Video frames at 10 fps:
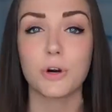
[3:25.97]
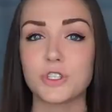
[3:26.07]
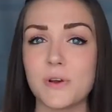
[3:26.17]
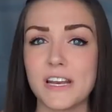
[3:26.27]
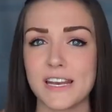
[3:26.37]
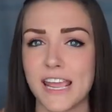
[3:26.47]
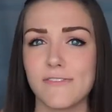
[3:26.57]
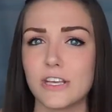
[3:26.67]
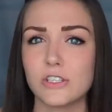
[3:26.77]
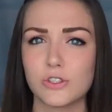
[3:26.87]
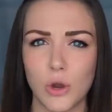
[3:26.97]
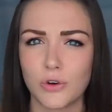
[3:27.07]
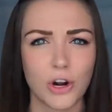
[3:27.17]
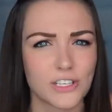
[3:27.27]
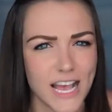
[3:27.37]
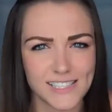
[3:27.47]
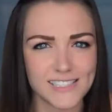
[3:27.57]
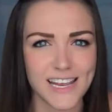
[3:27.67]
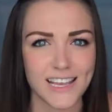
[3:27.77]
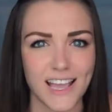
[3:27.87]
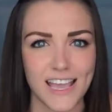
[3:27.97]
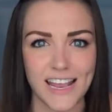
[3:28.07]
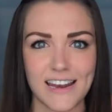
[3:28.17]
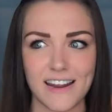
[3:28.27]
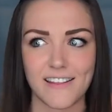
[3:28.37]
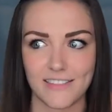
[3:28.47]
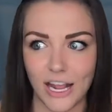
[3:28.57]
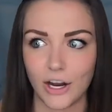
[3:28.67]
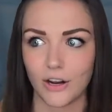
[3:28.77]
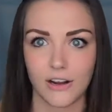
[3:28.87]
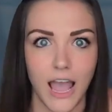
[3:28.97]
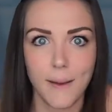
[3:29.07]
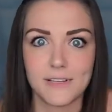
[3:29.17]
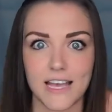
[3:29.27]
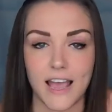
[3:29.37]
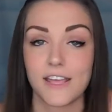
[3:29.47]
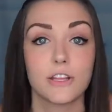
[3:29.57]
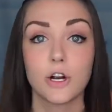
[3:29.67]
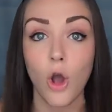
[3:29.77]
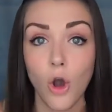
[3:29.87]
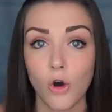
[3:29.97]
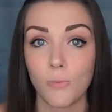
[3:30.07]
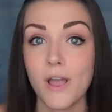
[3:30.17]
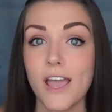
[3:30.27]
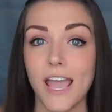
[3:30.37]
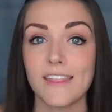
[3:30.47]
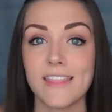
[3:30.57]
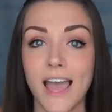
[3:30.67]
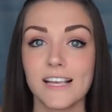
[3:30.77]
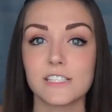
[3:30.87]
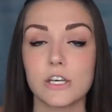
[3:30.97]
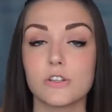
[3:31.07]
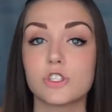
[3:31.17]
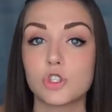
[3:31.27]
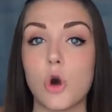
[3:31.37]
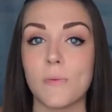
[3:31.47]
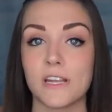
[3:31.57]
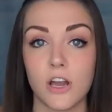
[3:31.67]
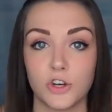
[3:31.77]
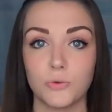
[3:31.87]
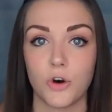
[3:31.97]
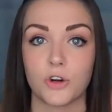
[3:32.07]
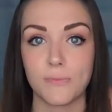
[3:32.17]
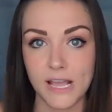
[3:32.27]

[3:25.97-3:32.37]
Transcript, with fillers: We're doing Navy sonar testing in their habitat, in their home, and that has killed so many underwater